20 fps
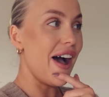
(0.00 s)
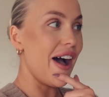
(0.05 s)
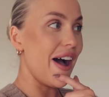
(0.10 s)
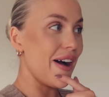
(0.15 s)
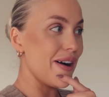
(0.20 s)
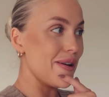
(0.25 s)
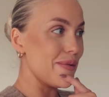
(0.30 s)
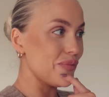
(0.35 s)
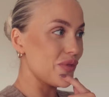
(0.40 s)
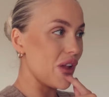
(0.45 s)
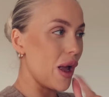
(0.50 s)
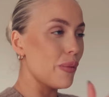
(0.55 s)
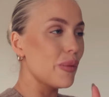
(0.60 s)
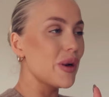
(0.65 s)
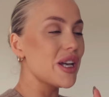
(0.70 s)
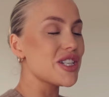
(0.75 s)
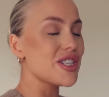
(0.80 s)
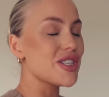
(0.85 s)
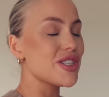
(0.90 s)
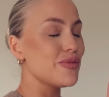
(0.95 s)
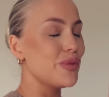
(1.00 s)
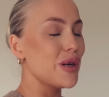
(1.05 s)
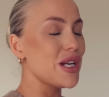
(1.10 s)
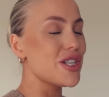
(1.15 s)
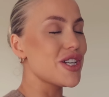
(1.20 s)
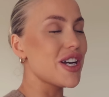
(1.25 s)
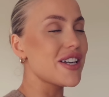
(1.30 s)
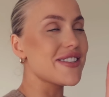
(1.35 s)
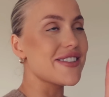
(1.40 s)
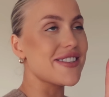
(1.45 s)
And we
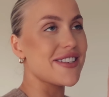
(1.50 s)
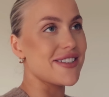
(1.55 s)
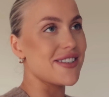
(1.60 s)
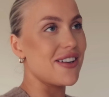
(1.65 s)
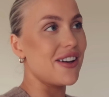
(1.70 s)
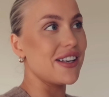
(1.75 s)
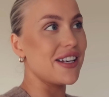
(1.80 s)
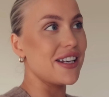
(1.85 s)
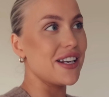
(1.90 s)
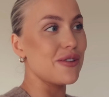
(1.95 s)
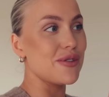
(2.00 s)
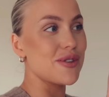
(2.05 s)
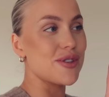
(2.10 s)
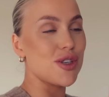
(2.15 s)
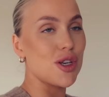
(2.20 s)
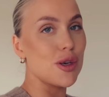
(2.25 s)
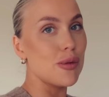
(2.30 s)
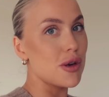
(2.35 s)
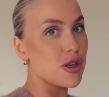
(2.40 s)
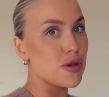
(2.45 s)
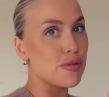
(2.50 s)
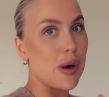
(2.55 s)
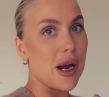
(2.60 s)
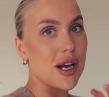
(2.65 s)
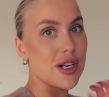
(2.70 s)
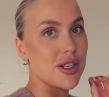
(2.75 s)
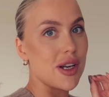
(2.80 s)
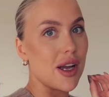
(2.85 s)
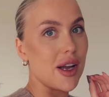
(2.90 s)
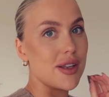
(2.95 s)
just decided it was too much
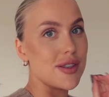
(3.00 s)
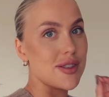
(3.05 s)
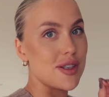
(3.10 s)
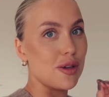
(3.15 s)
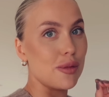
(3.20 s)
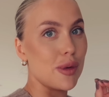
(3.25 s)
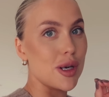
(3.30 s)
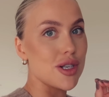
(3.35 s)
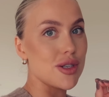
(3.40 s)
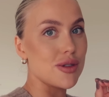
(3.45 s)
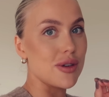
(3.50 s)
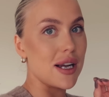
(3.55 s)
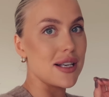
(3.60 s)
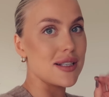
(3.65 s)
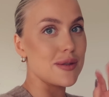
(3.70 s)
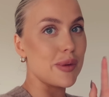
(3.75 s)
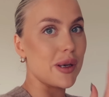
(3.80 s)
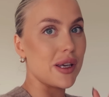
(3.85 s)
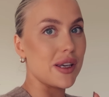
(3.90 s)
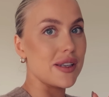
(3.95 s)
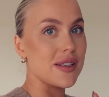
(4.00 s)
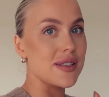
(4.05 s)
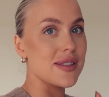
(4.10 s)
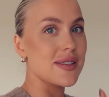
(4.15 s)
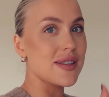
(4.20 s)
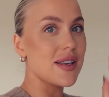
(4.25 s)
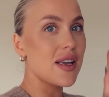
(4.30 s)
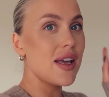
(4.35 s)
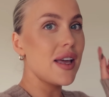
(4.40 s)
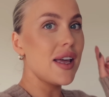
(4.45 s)
pressure and too much stress,
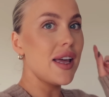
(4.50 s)
because